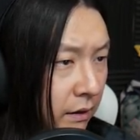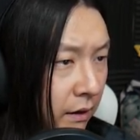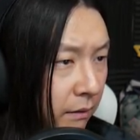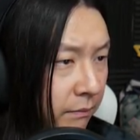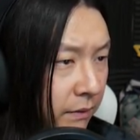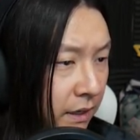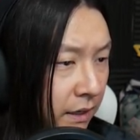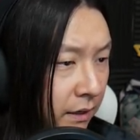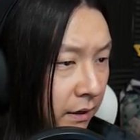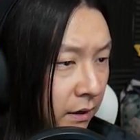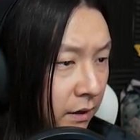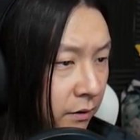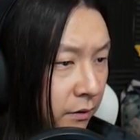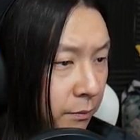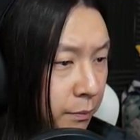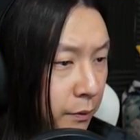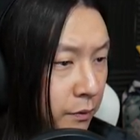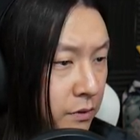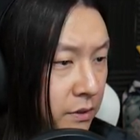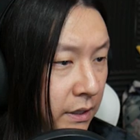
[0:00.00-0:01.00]
I'm not
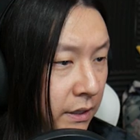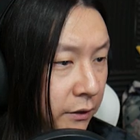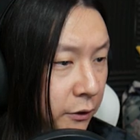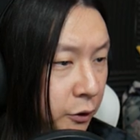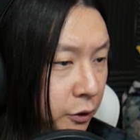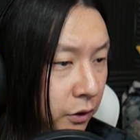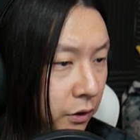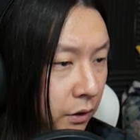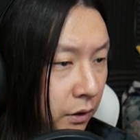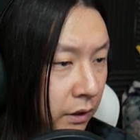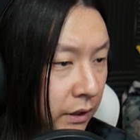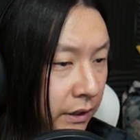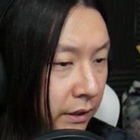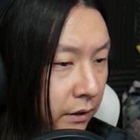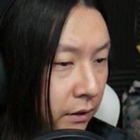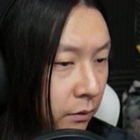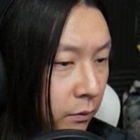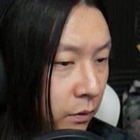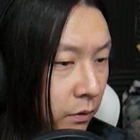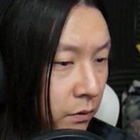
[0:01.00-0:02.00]
100% sure
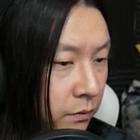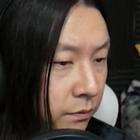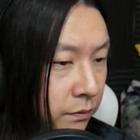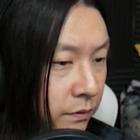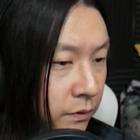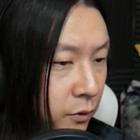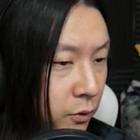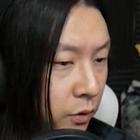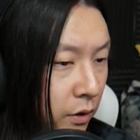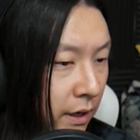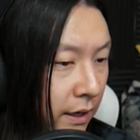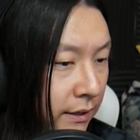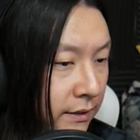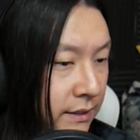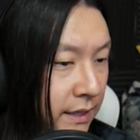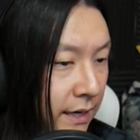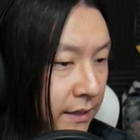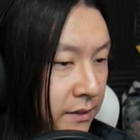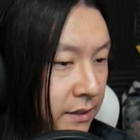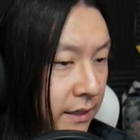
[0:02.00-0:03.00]
here. We'll try to
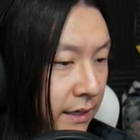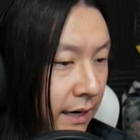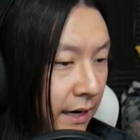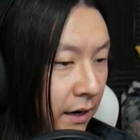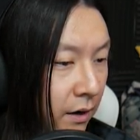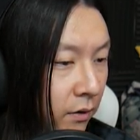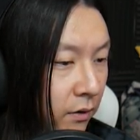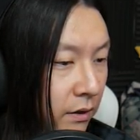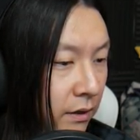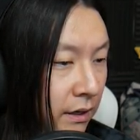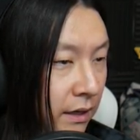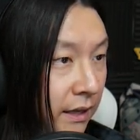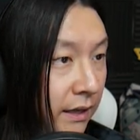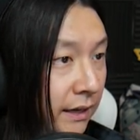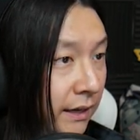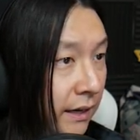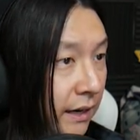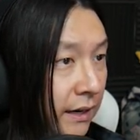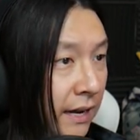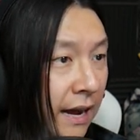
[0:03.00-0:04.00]
test it out.
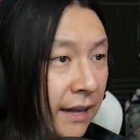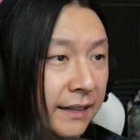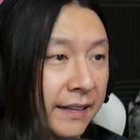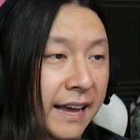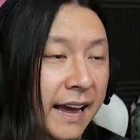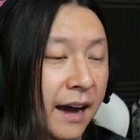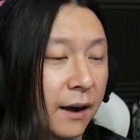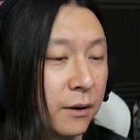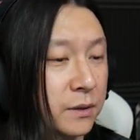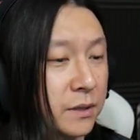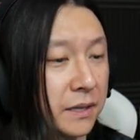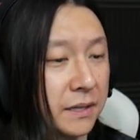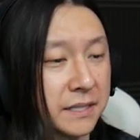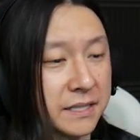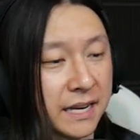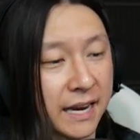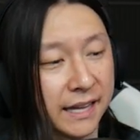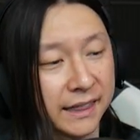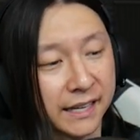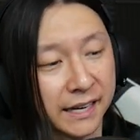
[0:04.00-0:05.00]
I think
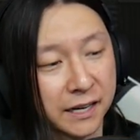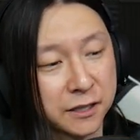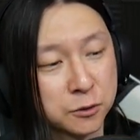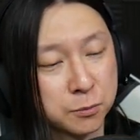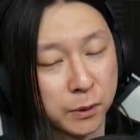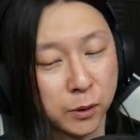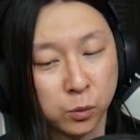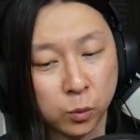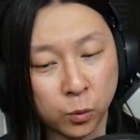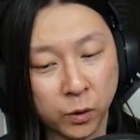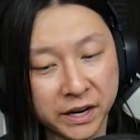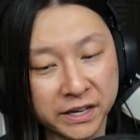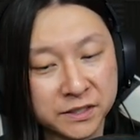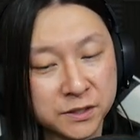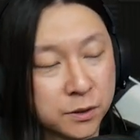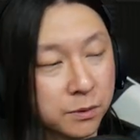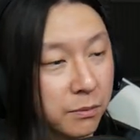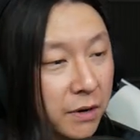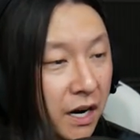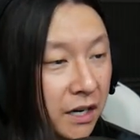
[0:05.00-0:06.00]
I spilled way
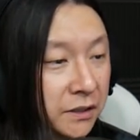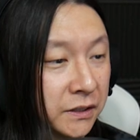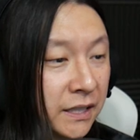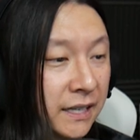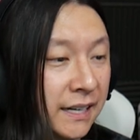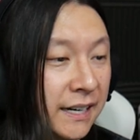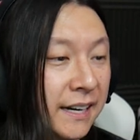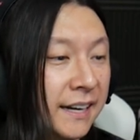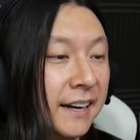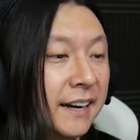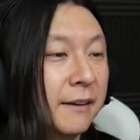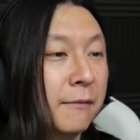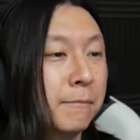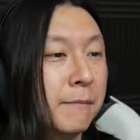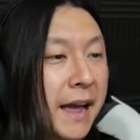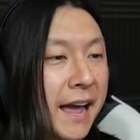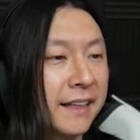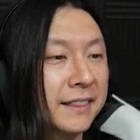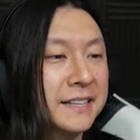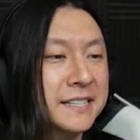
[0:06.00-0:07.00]
too much.
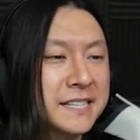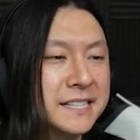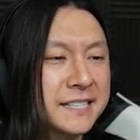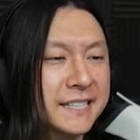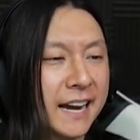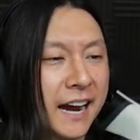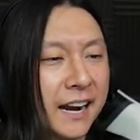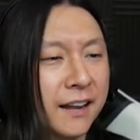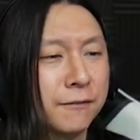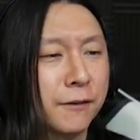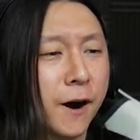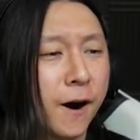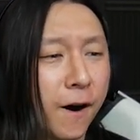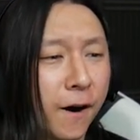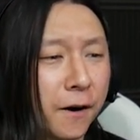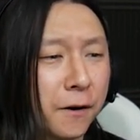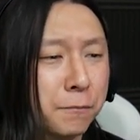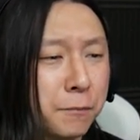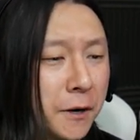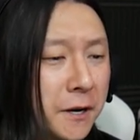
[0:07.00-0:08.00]
Man, this is kind of a
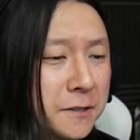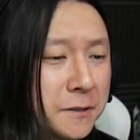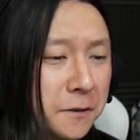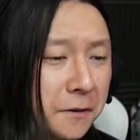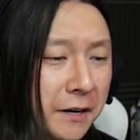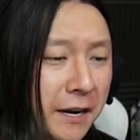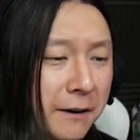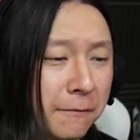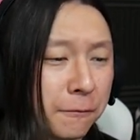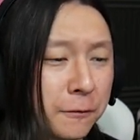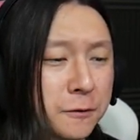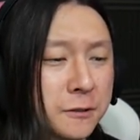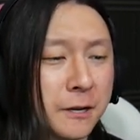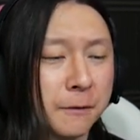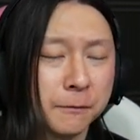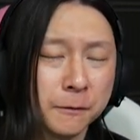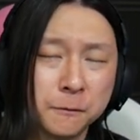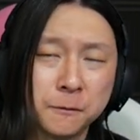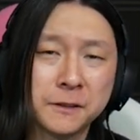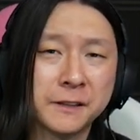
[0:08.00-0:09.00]
hard puzzle game for
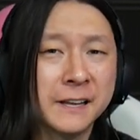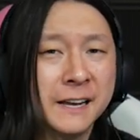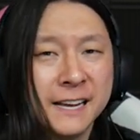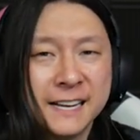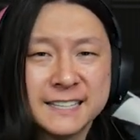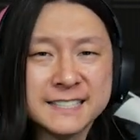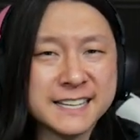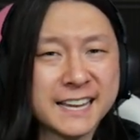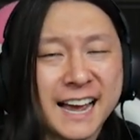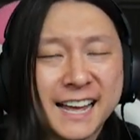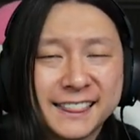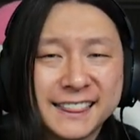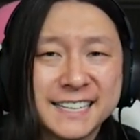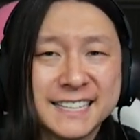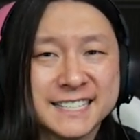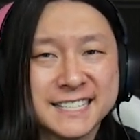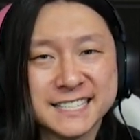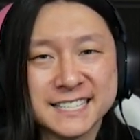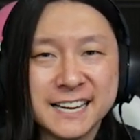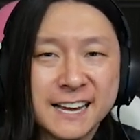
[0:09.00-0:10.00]
something when
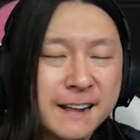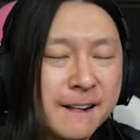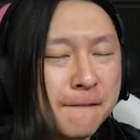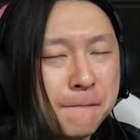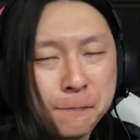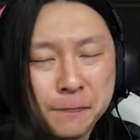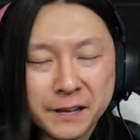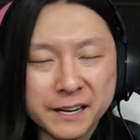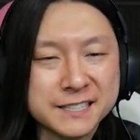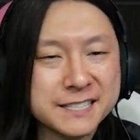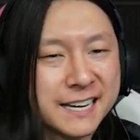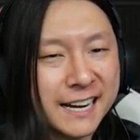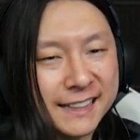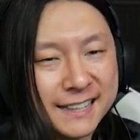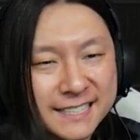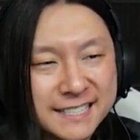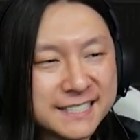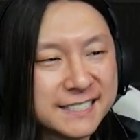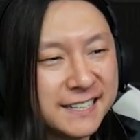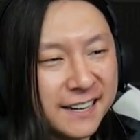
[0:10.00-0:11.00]
it's got
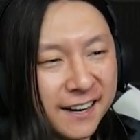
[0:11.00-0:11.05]
this